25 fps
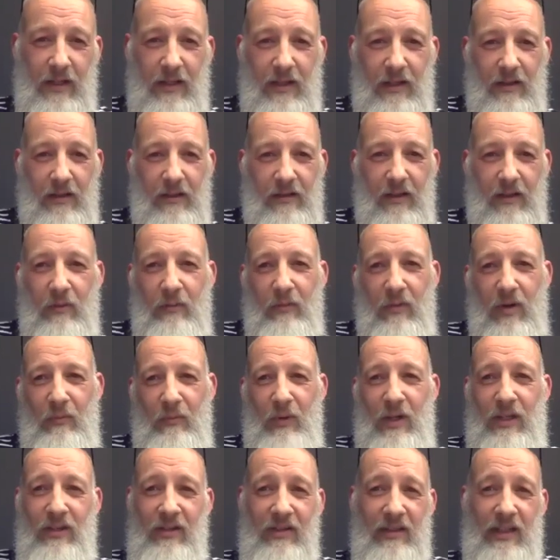so we're
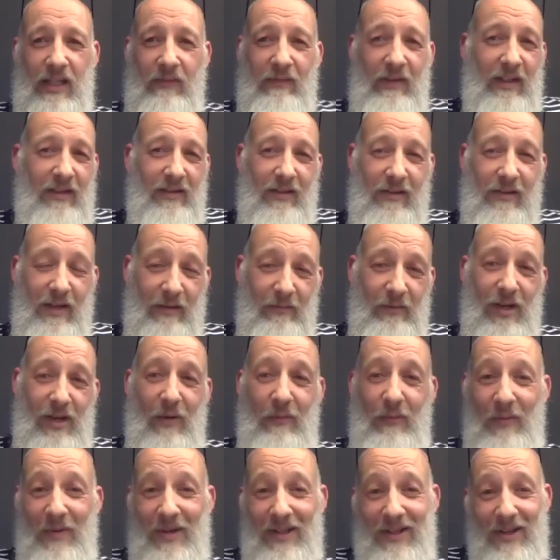just giving, you know,
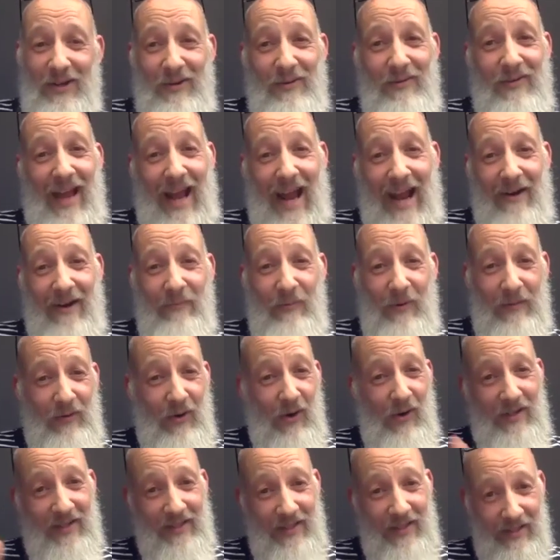when we do that, we've
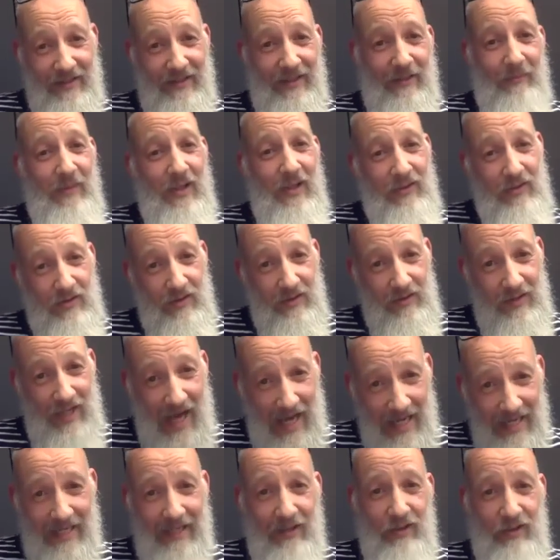got a system that's
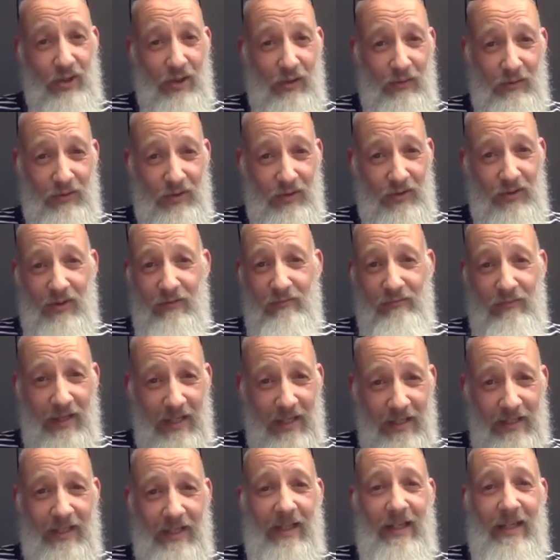telling children that
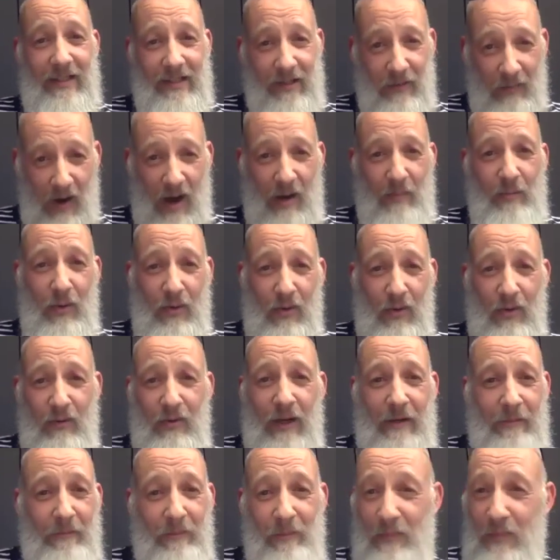reading is quite
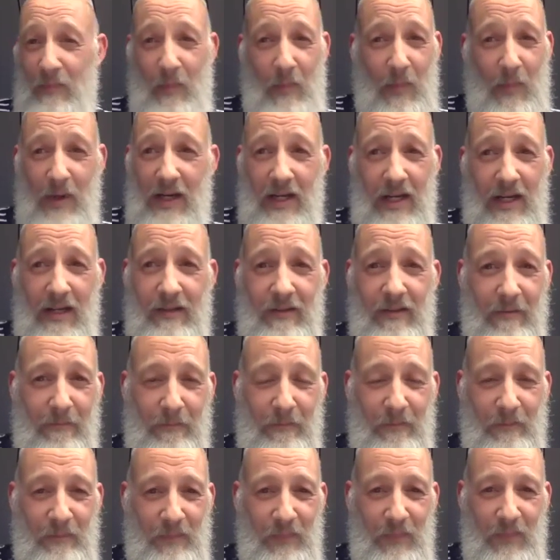boring, but it isn't.
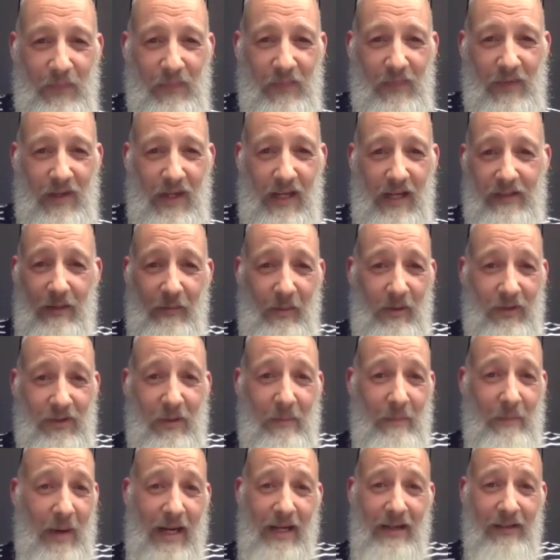It's the most
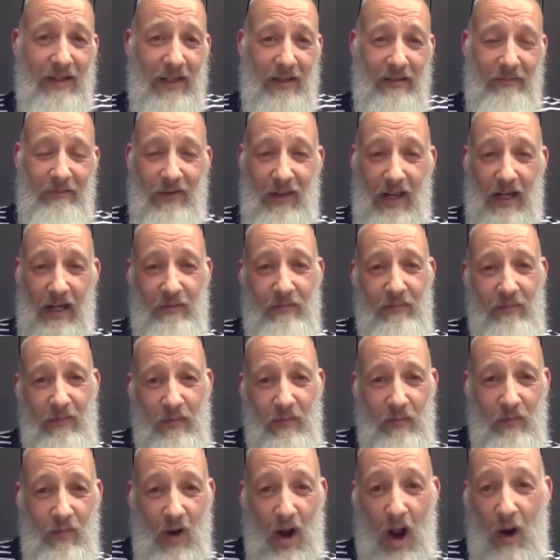amazing thing,
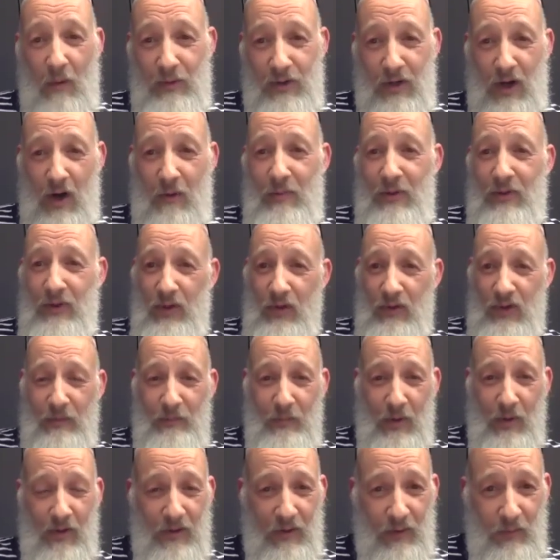I would hope. And judging
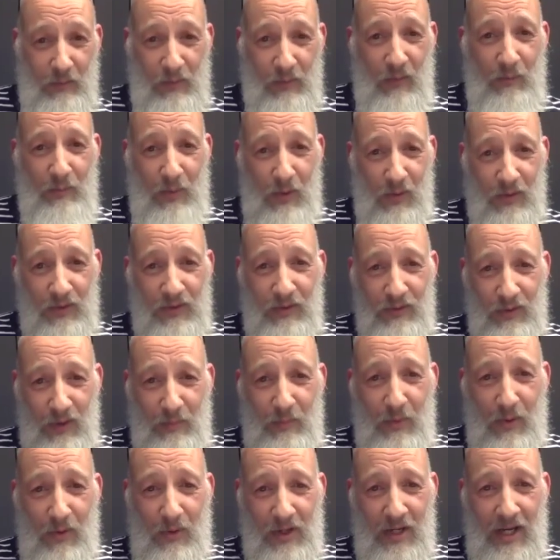by the number of books on your
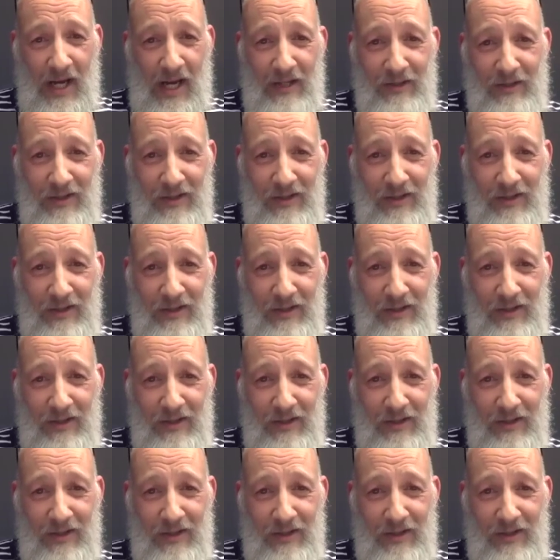bookcase,